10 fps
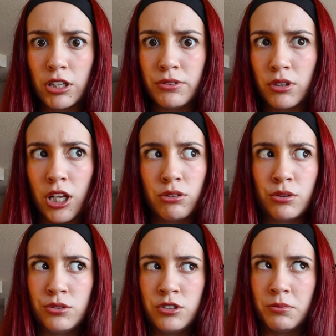If you don't like
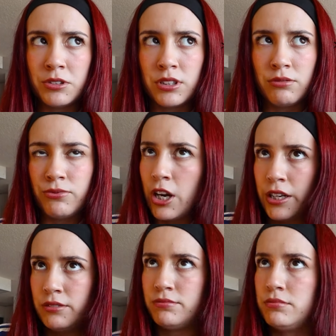cool YouTubers, then
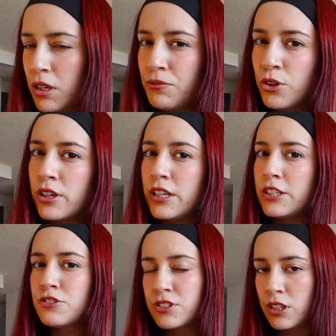fine. But if you're an
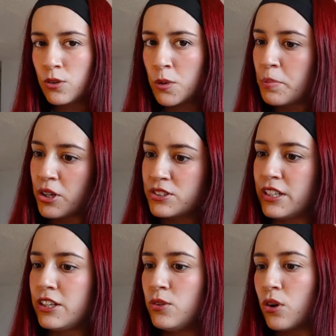interesting, cool
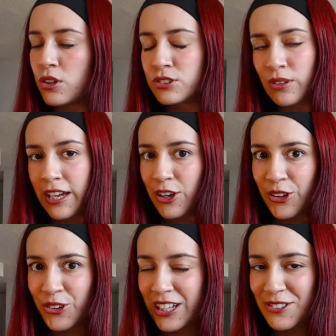person and you also like
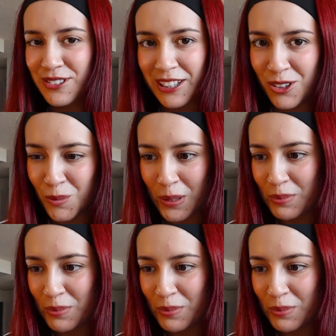other interesting, cool